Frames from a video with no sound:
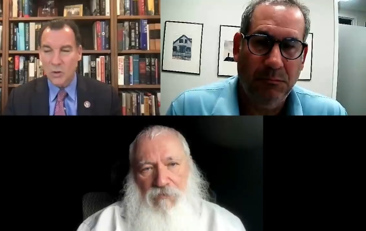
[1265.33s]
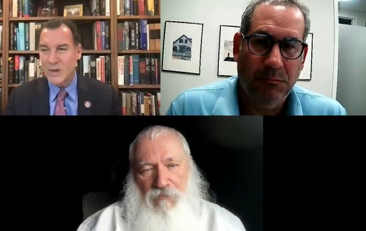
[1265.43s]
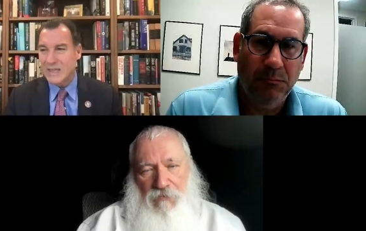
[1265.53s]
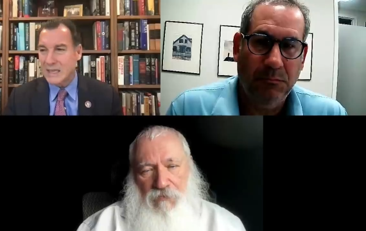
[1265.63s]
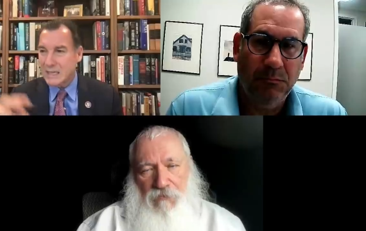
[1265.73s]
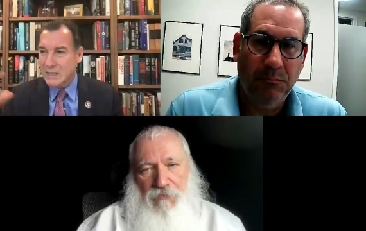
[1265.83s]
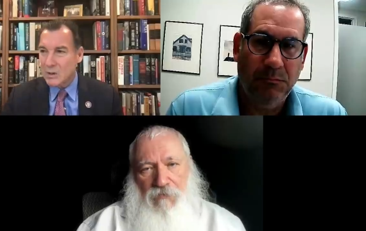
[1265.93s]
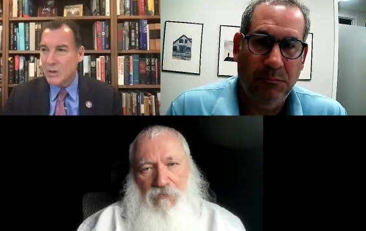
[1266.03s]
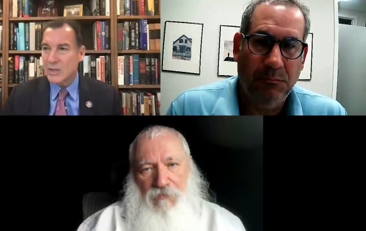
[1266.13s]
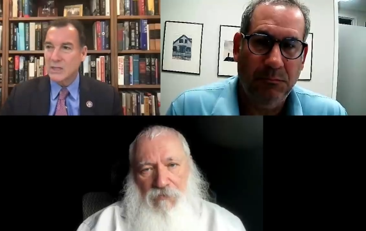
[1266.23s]
Speaker 1: always like, it's
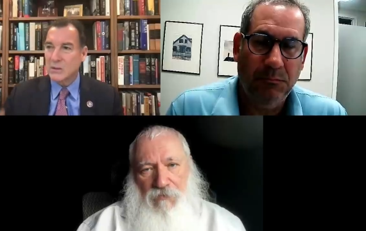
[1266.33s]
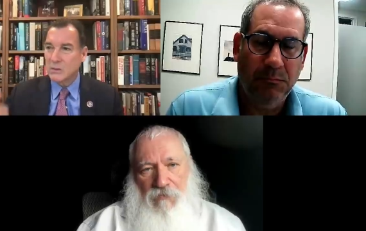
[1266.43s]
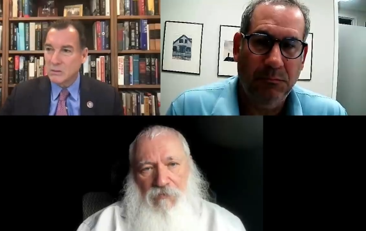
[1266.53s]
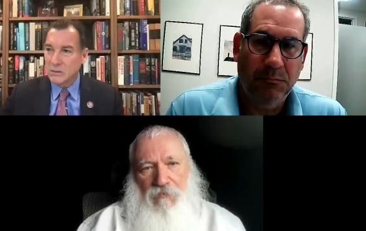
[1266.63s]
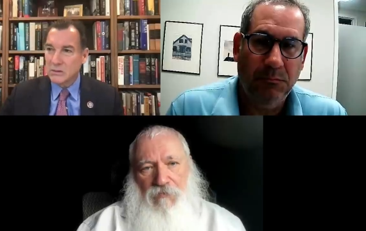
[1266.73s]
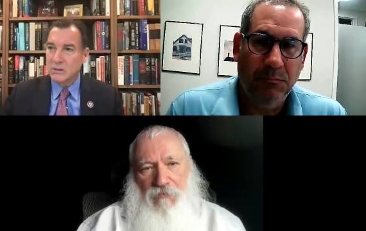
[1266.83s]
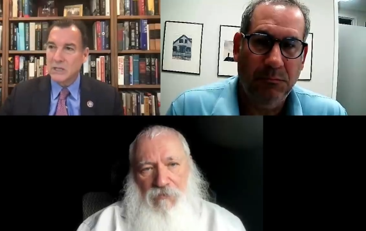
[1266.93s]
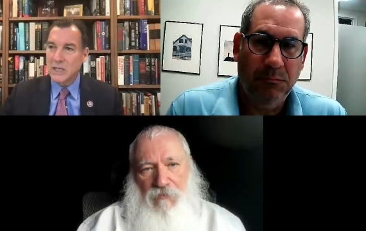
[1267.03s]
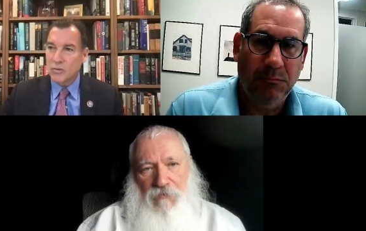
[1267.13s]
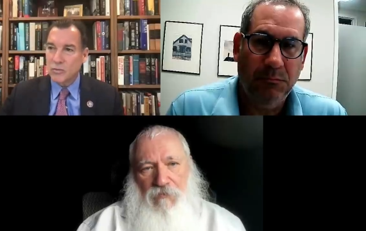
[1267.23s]
always, you know,
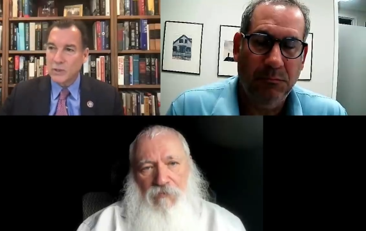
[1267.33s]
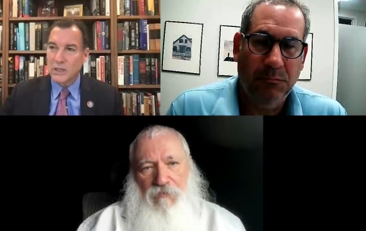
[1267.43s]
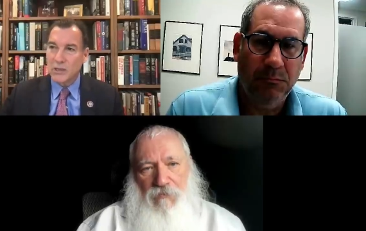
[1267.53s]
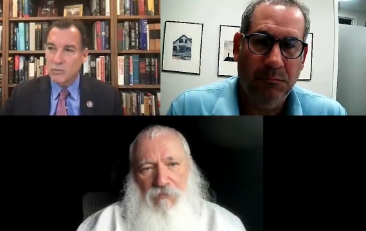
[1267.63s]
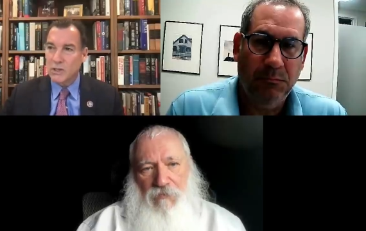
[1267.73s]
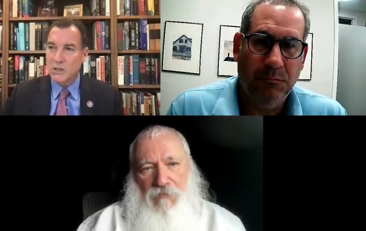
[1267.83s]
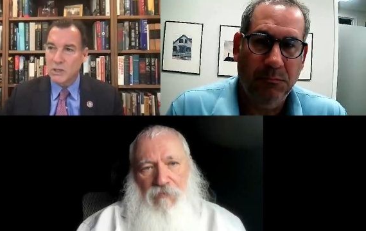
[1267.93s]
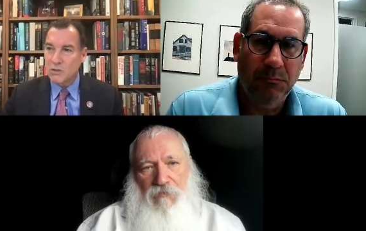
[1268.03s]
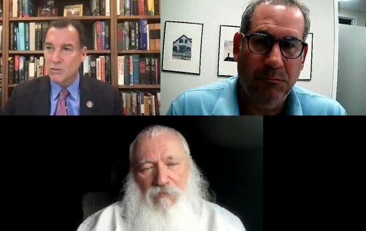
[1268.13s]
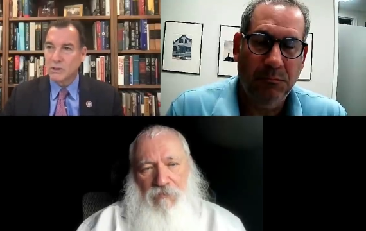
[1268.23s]
Israel, Israel,
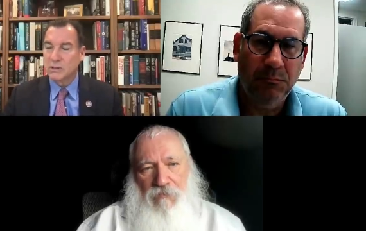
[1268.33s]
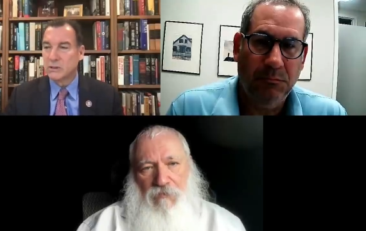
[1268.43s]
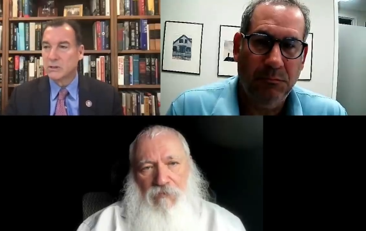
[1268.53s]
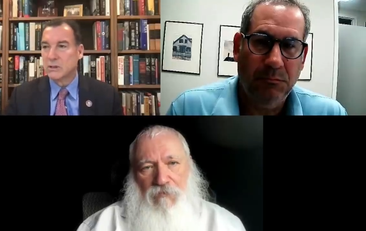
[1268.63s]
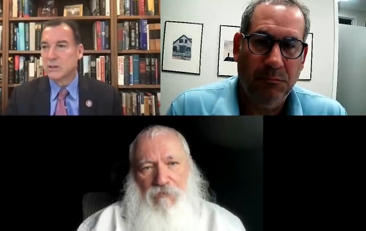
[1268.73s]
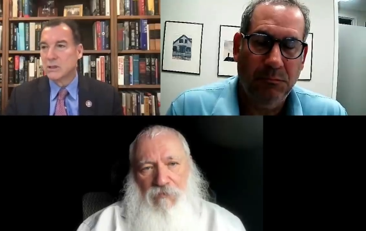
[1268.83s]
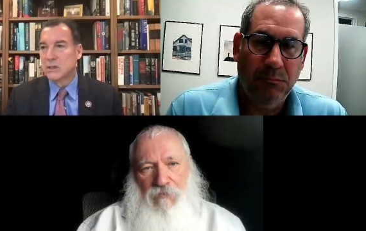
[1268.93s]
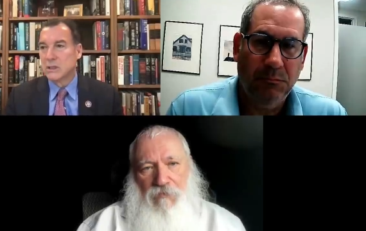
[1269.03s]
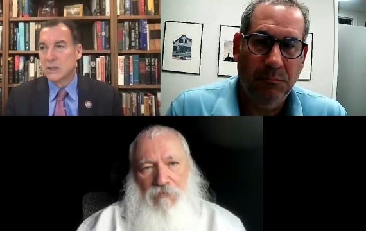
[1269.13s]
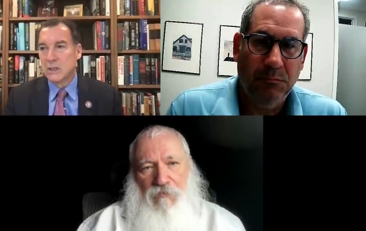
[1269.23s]
Israel.
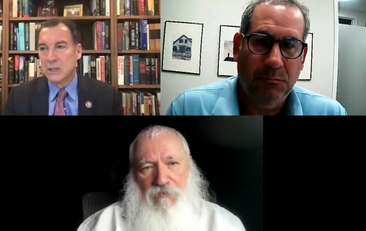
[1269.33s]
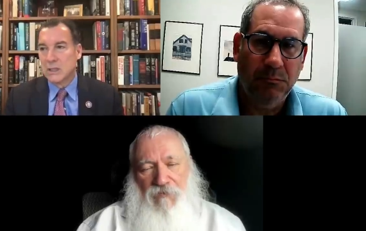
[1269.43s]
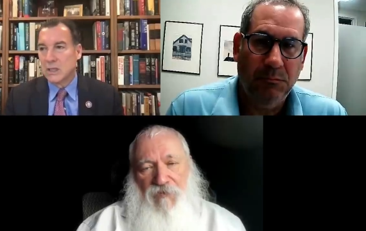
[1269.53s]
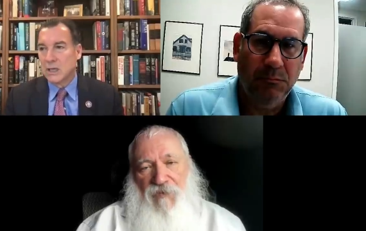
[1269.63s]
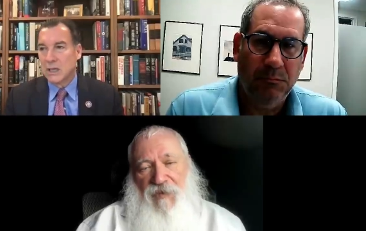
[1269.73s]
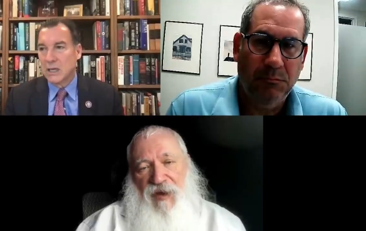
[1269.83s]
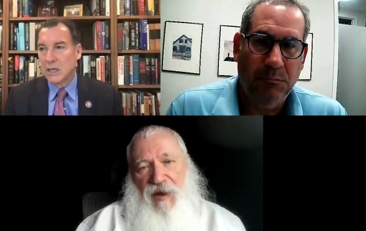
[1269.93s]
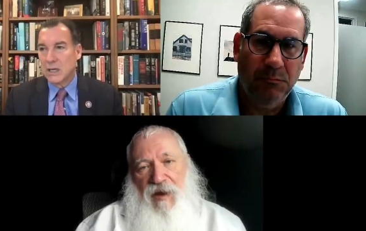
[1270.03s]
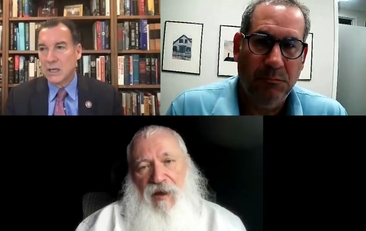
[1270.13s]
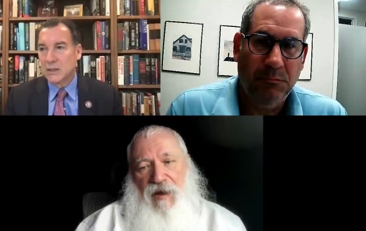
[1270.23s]

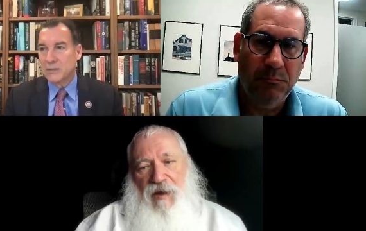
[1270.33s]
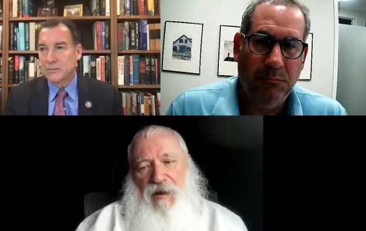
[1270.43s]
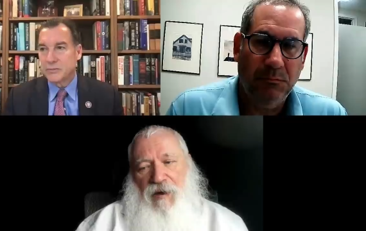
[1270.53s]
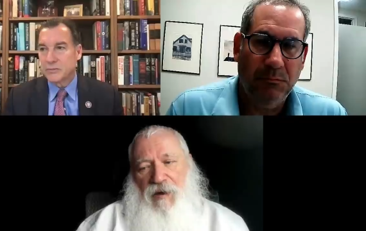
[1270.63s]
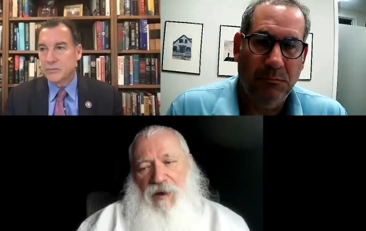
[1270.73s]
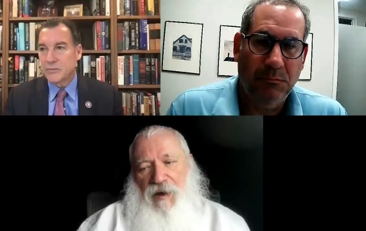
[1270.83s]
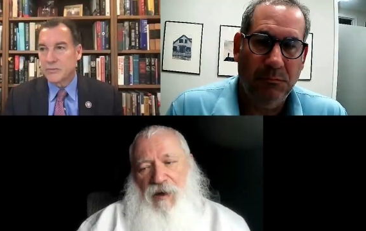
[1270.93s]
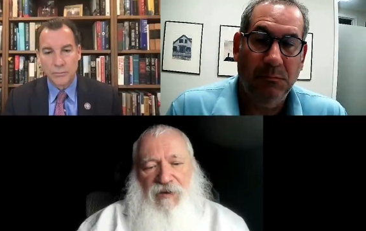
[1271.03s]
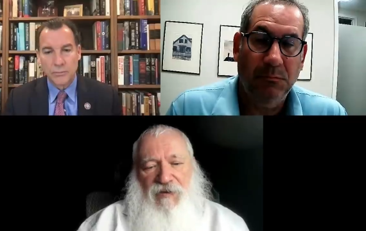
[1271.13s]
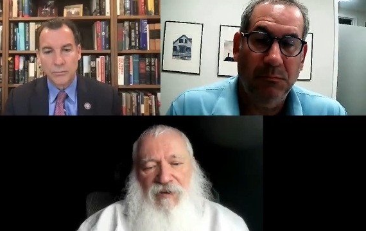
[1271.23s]
Speaker 2: Uh,
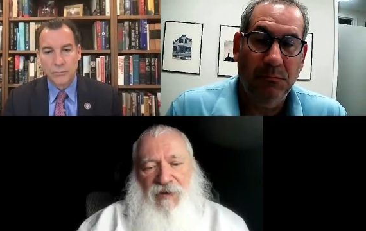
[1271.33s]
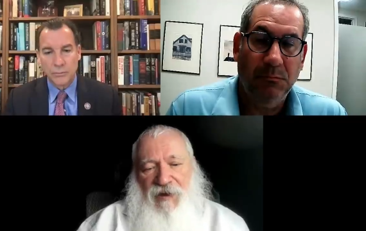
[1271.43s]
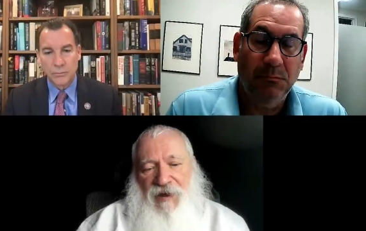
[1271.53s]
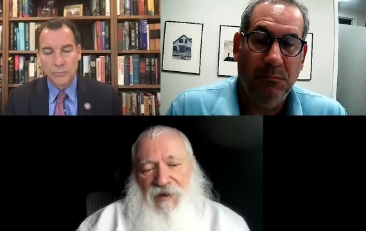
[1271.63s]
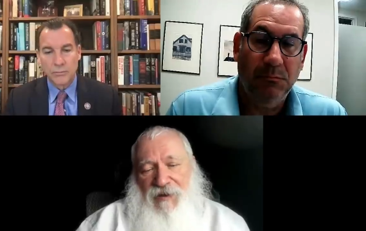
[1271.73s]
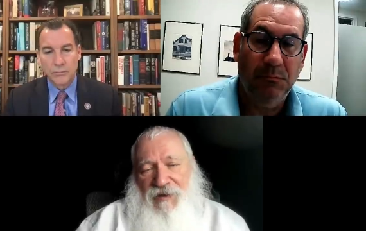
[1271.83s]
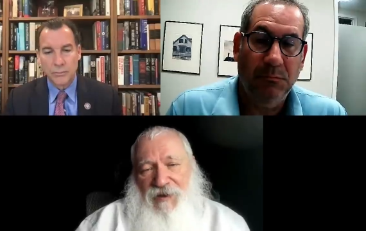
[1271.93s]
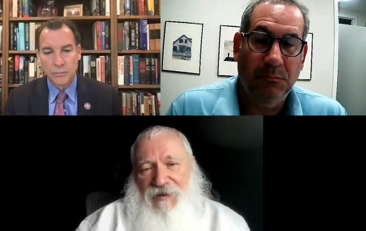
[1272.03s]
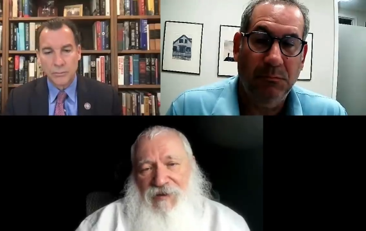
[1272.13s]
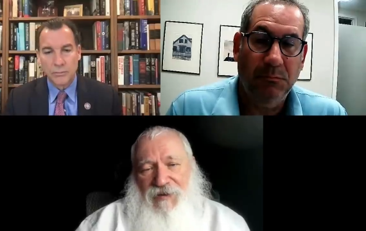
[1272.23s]
again,
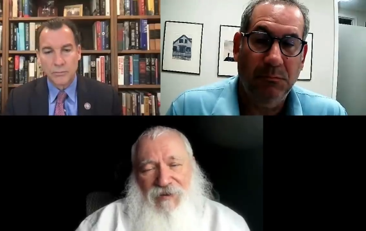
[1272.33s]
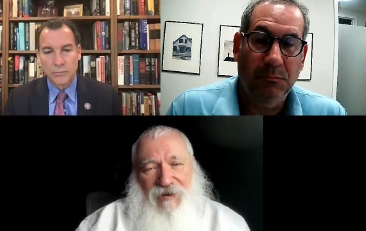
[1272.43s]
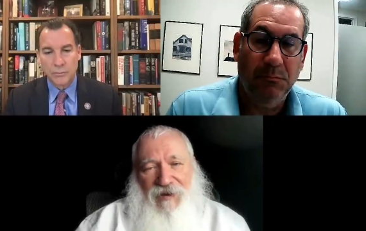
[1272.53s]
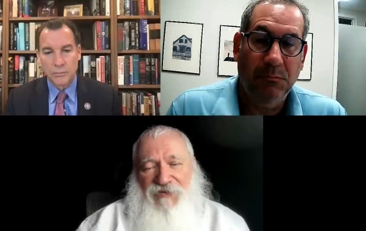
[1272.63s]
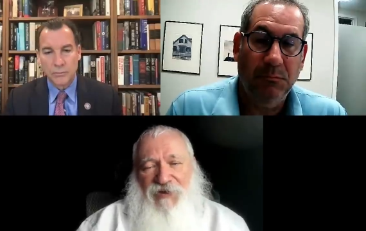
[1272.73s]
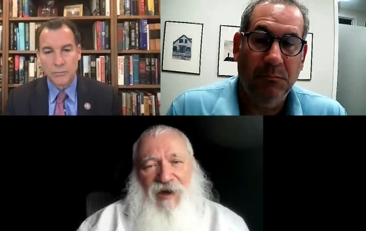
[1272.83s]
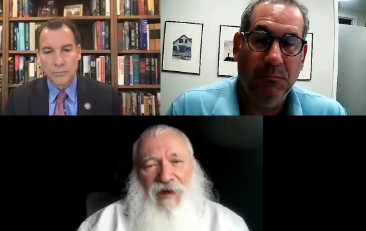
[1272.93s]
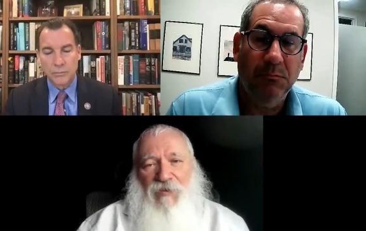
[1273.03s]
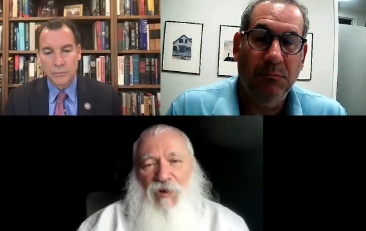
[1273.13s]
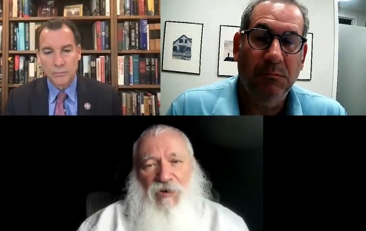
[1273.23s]
if we're not
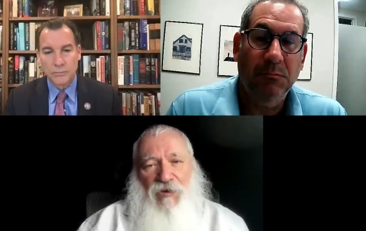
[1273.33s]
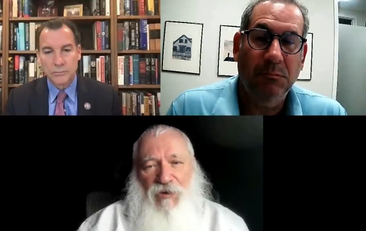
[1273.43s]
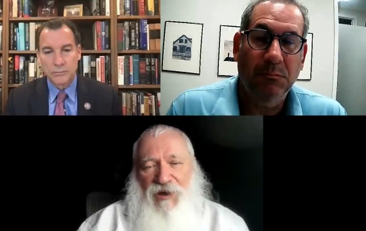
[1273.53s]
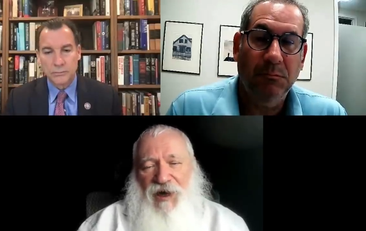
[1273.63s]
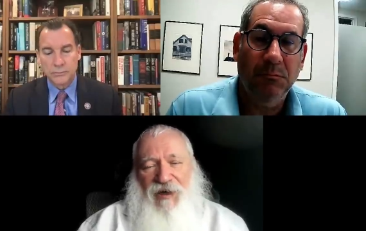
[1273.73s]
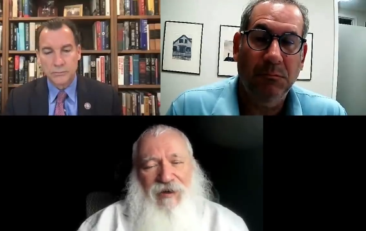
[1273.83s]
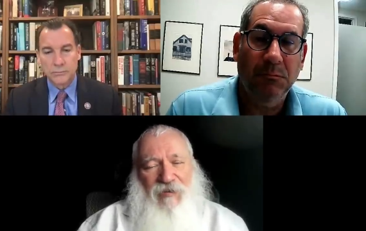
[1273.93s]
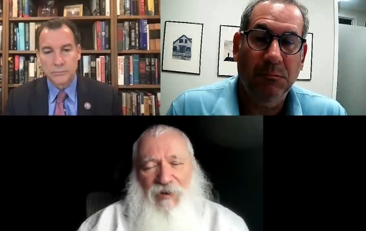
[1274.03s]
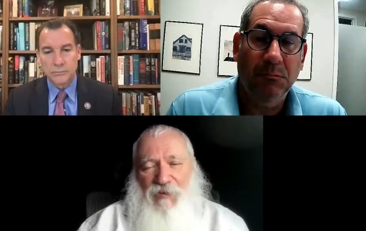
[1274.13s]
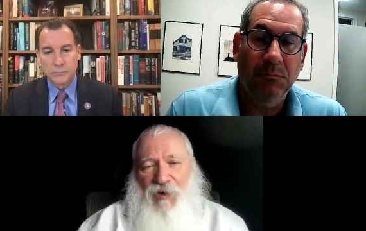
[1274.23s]
moral, we're not going to
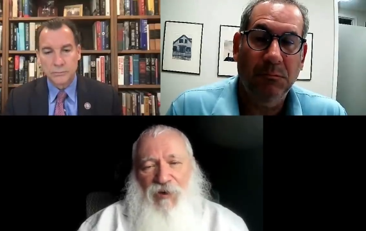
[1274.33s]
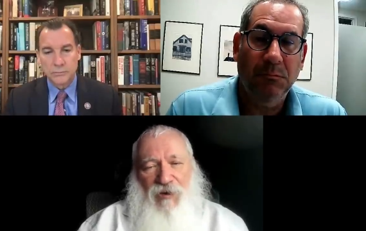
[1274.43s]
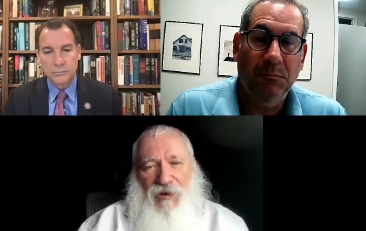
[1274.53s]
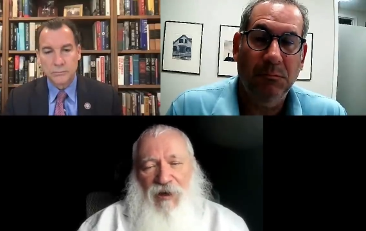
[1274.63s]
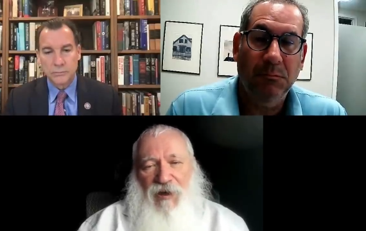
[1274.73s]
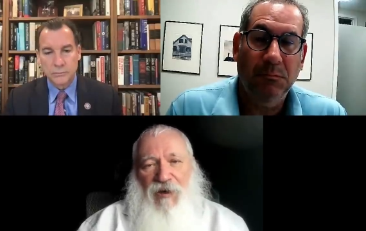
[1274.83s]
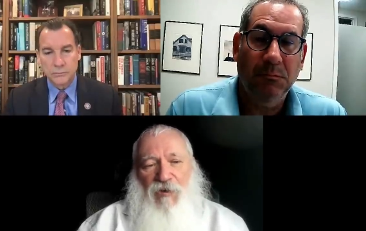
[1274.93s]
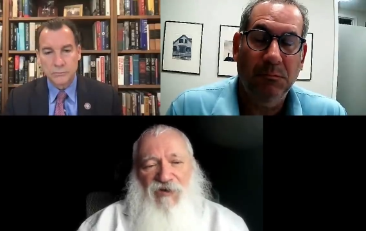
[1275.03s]
be moral. We'll